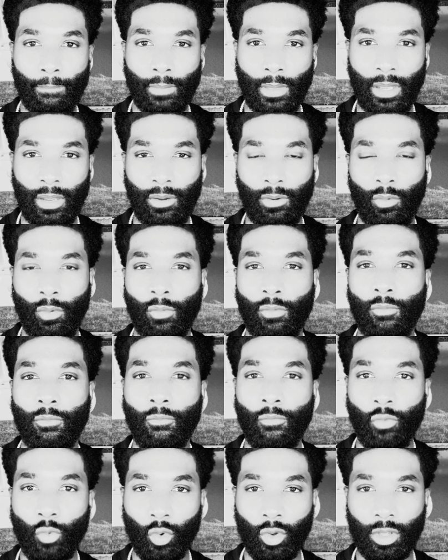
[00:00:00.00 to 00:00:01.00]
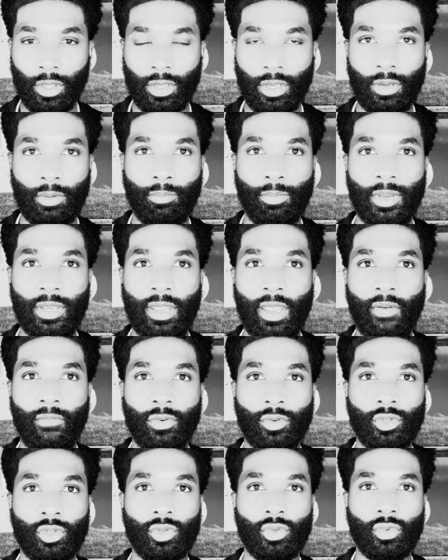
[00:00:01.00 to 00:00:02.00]
like fully be
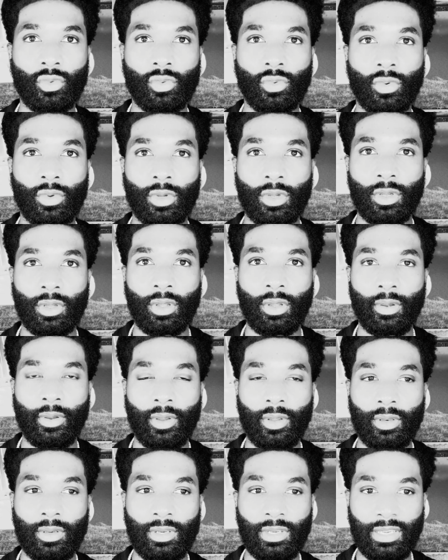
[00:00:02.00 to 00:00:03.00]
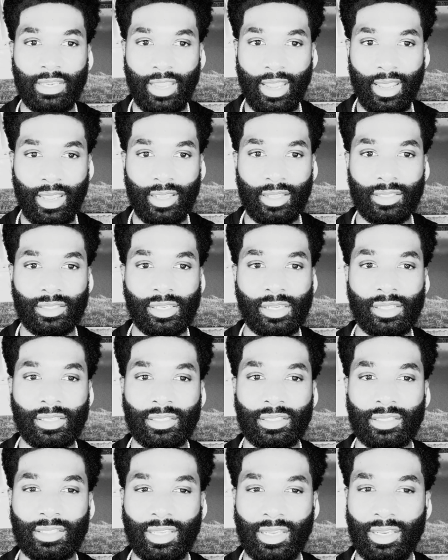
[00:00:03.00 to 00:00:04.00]
able to dance and
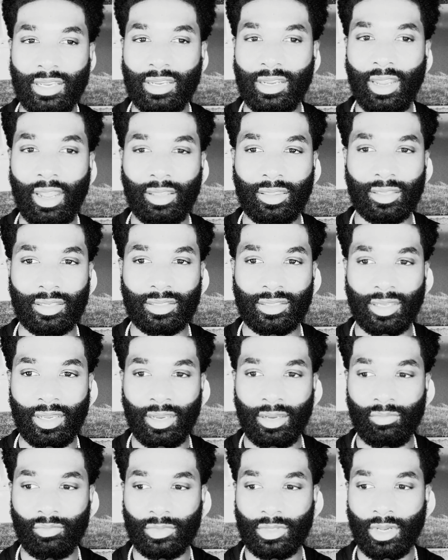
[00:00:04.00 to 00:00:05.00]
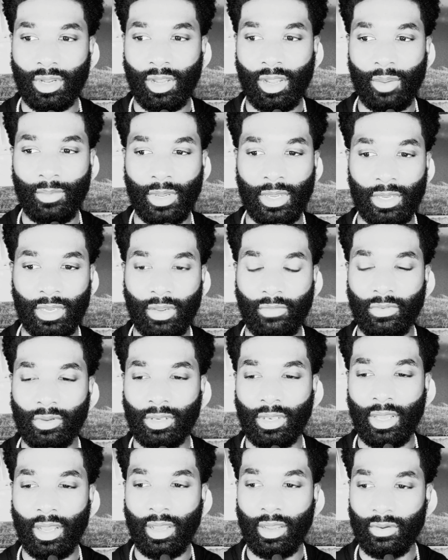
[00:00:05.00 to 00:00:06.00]
sing at the same time and give a
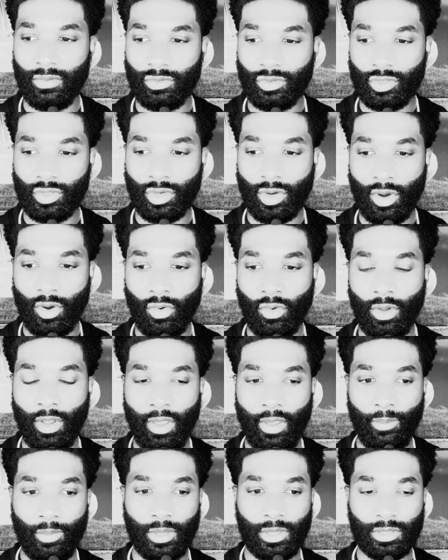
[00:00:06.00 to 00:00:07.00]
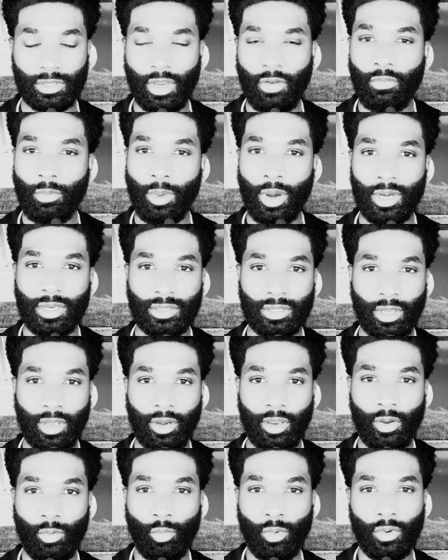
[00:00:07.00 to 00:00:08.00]
live show, because everybody's
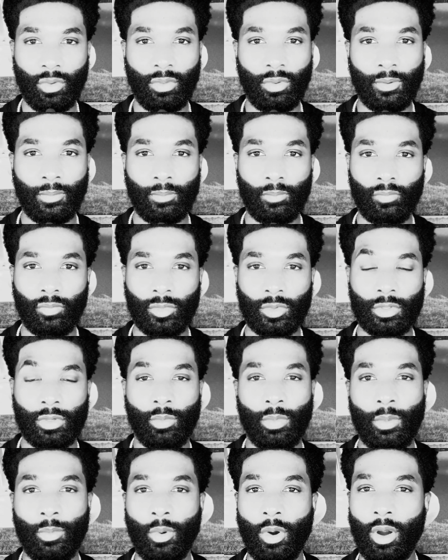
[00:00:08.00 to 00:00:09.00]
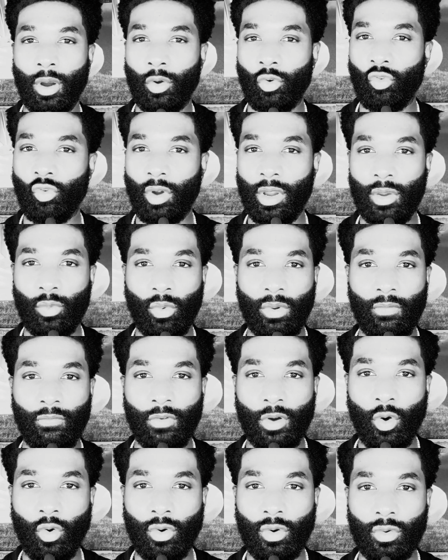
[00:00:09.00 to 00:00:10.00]
not able. Some people are great with
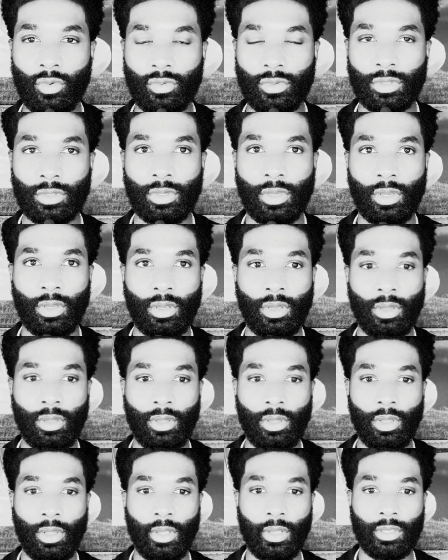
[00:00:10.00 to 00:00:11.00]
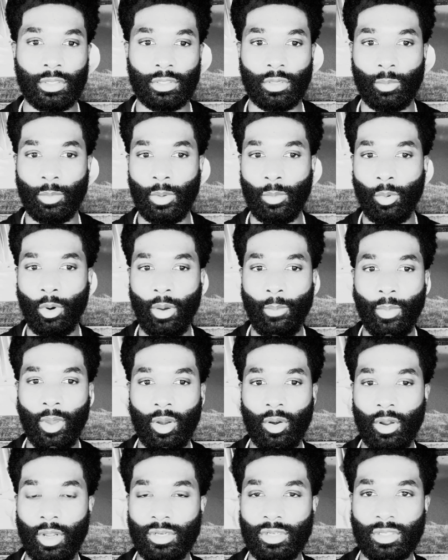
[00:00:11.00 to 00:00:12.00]
vocals and some people are
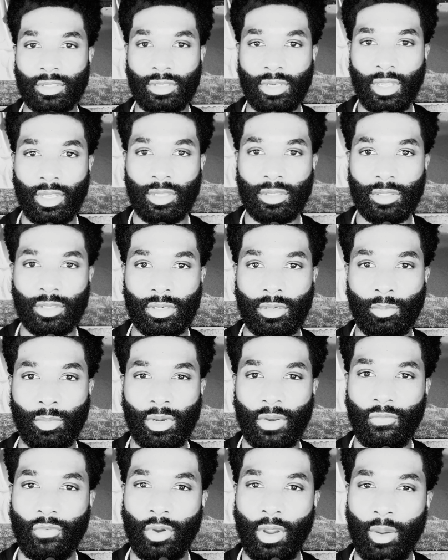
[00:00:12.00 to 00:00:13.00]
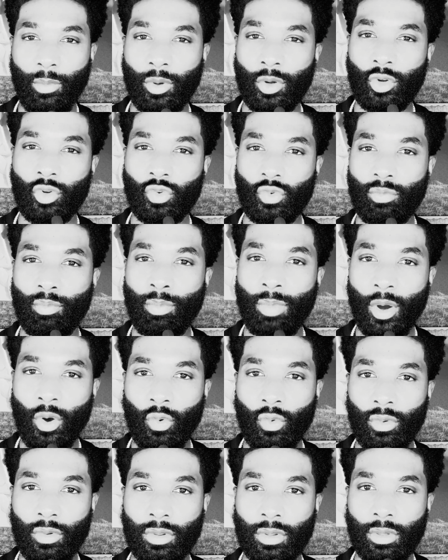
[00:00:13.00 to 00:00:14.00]
better at just dancing. But if you're able to do
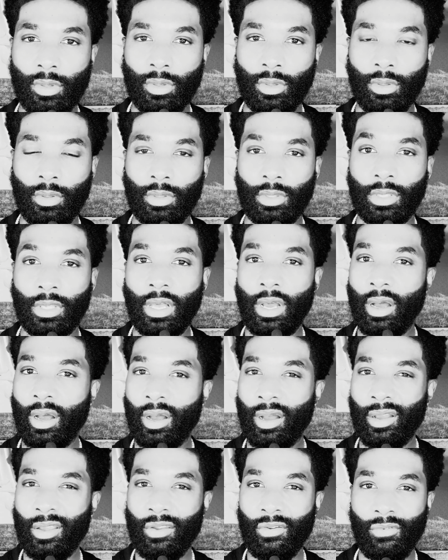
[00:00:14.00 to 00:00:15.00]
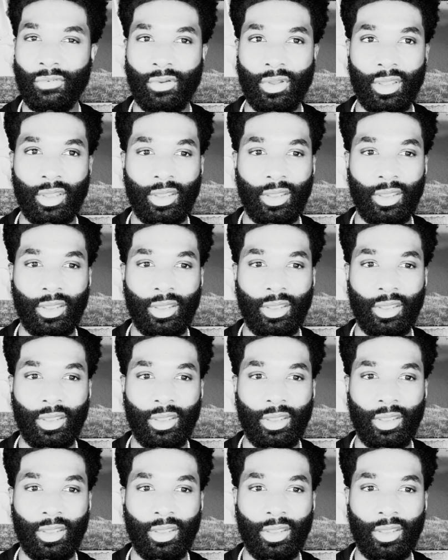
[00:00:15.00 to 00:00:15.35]
both live,